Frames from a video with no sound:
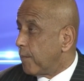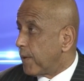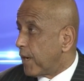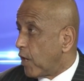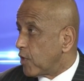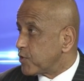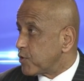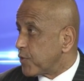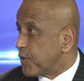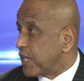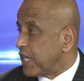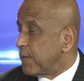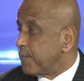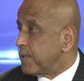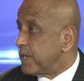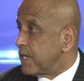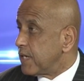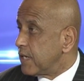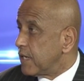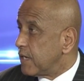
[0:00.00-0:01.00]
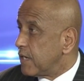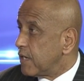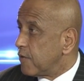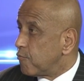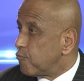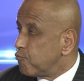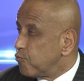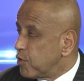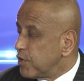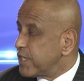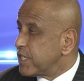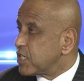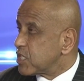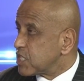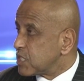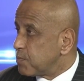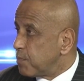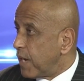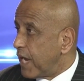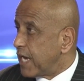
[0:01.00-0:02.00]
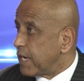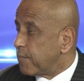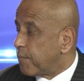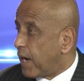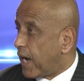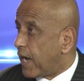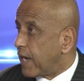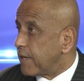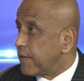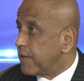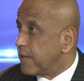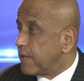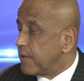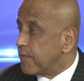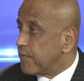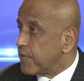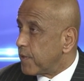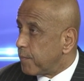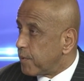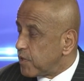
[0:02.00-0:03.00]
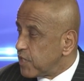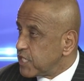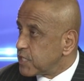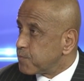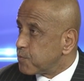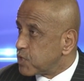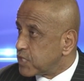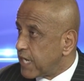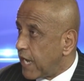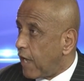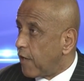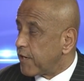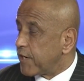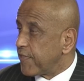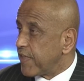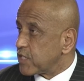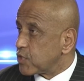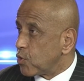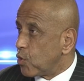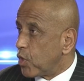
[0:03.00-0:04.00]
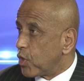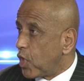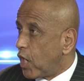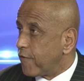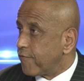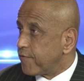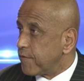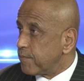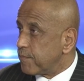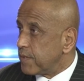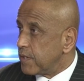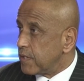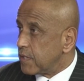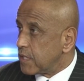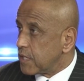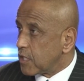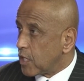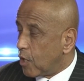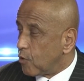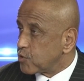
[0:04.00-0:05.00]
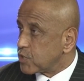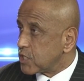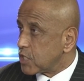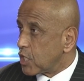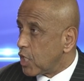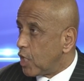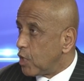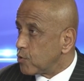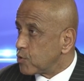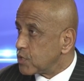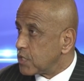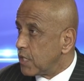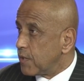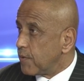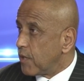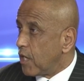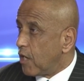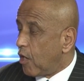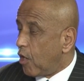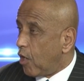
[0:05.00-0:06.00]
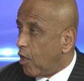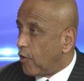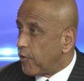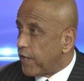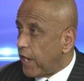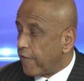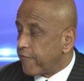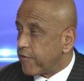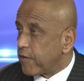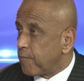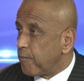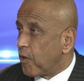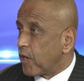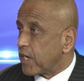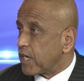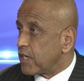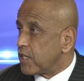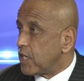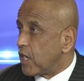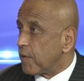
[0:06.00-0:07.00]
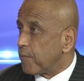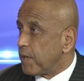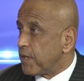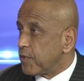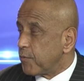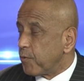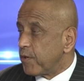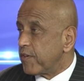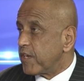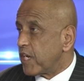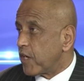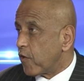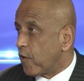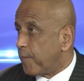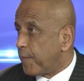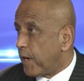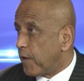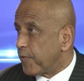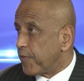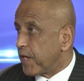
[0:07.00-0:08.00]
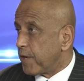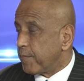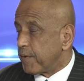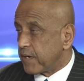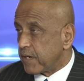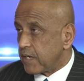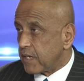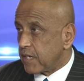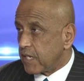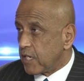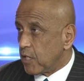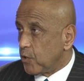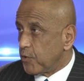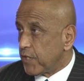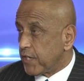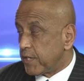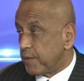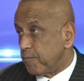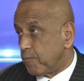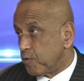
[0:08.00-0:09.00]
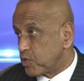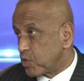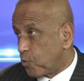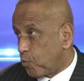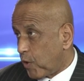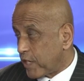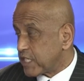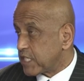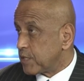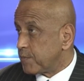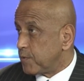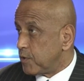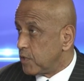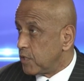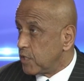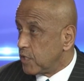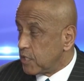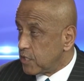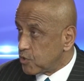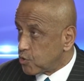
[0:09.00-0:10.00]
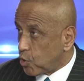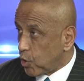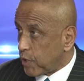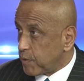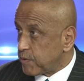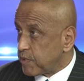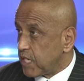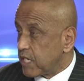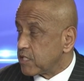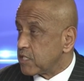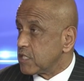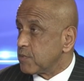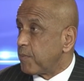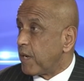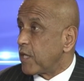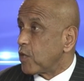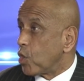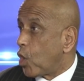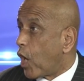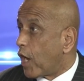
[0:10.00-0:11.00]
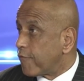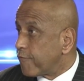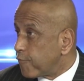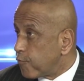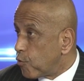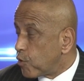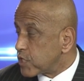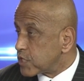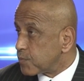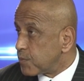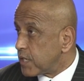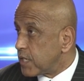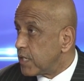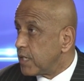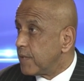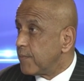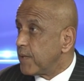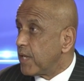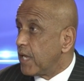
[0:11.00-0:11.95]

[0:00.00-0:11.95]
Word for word: But I also think he'd be really dismayed by the police brutality that's going on from coast to coast, all the African American young men that we hear about that have been killed under the most questionable circumstances by law enforcement,